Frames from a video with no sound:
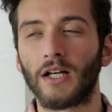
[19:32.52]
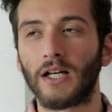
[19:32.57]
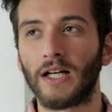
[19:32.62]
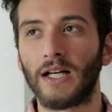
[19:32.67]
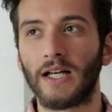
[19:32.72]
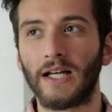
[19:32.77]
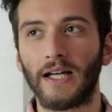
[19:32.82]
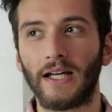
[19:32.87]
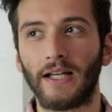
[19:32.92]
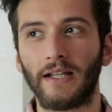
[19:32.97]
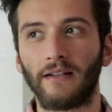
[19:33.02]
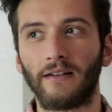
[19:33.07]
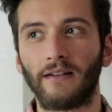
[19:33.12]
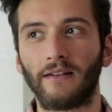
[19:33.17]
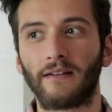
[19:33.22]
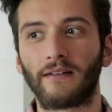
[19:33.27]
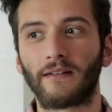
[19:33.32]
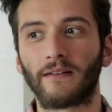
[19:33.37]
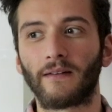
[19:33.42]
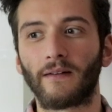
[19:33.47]

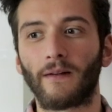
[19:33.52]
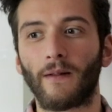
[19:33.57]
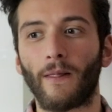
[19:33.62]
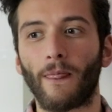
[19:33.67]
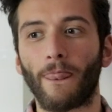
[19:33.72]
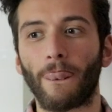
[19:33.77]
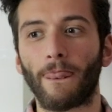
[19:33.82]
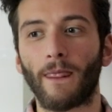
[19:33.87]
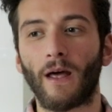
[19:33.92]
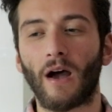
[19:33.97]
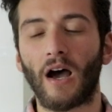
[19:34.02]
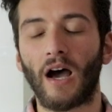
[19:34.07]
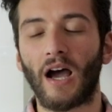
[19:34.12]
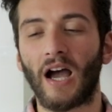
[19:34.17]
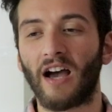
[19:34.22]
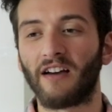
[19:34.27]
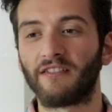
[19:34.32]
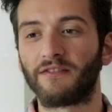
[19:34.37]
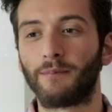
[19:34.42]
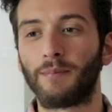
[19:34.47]
And I
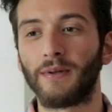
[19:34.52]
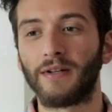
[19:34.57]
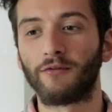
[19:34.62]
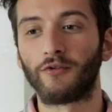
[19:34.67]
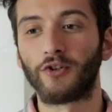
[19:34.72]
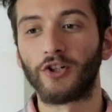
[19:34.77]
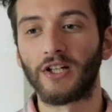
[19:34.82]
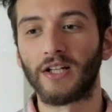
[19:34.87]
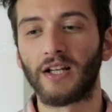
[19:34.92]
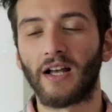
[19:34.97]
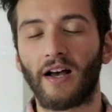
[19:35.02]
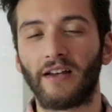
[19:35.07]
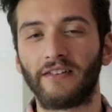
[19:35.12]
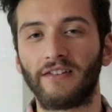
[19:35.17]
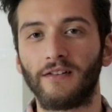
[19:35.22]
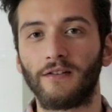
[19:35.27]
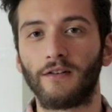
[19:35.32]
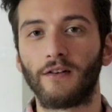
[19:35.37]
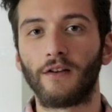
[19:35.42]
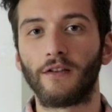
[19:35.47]
have been
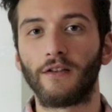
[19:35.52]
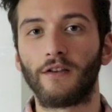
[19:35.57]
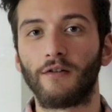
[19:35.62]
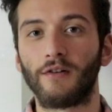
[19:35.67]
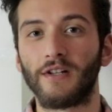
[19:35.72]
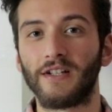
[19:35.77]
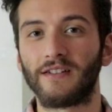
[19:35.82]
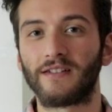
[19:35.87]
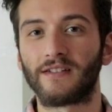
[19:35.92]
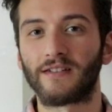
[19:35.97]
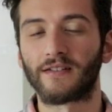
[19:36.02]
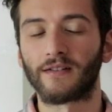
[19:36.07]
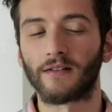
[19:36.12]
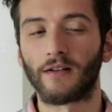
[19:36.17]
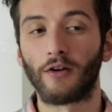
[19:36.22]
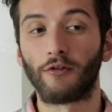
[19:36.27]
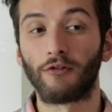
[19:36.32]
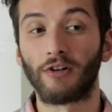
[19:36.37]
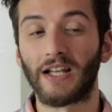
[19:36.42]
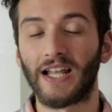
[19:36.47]
realizing that there is
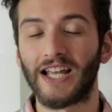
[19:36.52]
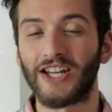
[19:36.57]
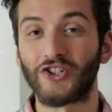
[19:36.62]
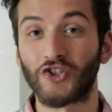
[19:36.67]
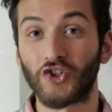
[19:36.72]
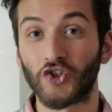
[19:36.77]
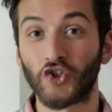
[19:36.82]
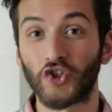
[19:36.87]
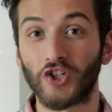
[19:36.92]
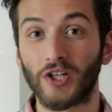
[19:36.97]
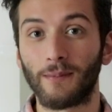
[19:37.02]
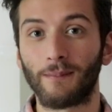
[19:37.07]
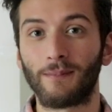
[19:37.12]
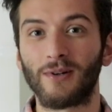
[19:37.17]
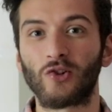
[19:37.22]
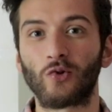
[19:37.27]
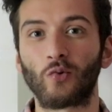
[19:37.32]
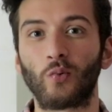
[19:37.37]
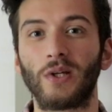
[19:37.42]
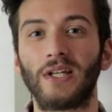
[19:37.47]
a relationship
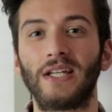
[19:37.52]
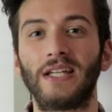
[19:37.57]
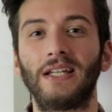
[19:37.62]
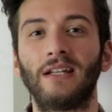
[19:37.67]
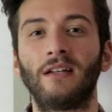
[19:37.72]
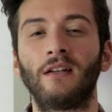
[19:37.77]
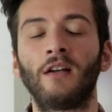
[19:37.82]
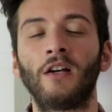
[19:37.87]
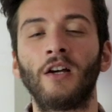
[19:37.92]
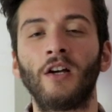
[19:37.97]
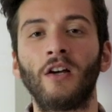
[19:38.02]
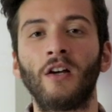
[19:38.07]
between